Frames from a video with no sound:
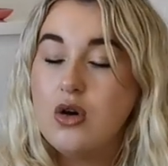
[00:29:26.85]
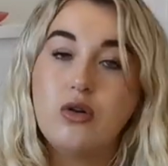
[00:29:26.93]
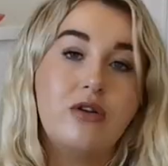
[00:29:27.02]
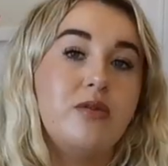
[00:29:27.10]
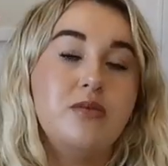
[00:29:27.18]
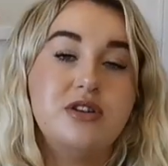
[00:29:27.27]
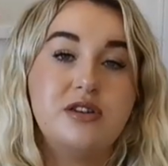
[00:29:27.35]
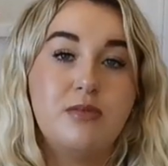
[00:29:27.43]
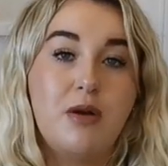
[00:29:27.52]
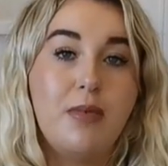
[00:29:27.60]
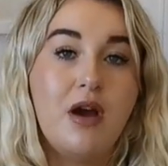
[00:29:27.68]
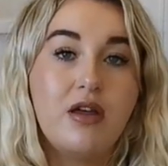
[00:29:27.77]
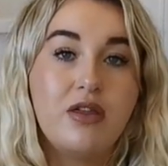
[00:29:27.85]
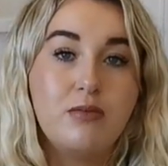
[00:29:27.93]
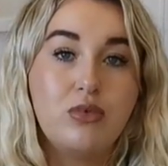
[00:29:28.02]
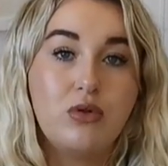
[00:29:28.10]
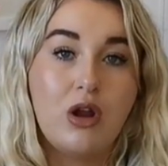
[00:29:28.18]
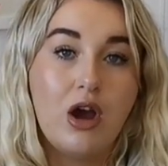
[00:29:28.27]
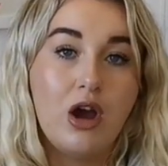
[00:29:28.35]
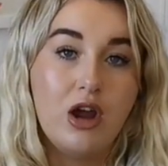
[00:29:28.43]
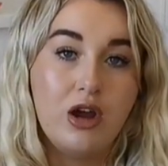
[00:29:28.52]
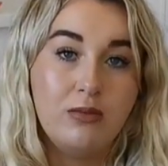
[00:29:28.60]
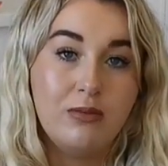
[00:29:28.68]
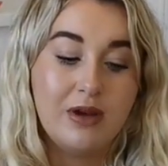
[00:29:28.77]
or if I'm using my birthing ball at
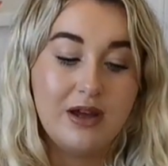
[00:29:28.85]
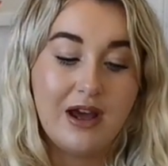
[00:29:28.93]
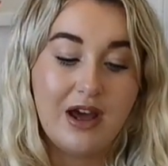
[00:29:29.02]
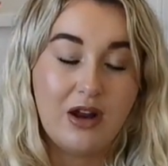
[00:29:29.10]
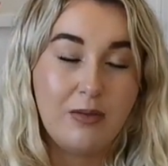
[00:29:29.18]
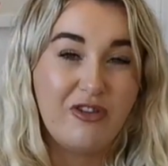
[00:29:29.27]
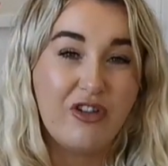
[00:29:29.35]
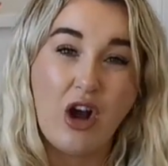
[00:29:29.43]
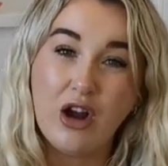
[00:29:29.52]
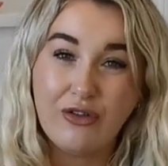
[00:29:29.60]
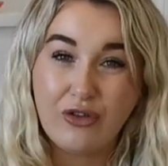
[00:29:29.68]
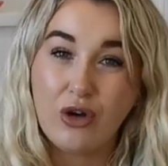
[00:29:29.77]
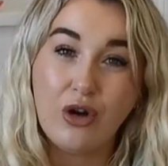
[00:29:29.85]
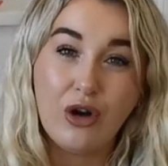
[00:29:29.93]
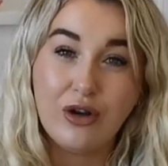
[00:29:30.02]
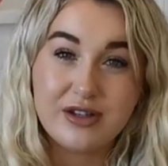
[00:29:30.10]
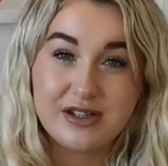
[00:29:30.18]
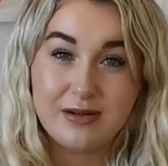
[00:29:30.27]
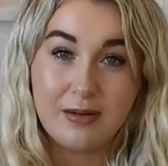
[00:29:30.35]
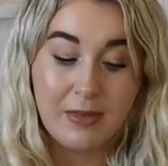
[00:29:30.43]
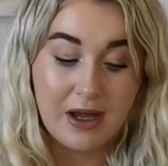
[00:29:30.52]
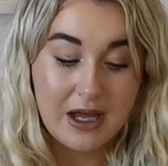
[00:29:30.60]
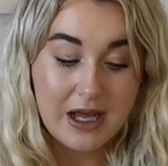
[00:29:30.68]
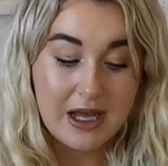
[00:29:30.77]
home and I've kind of got some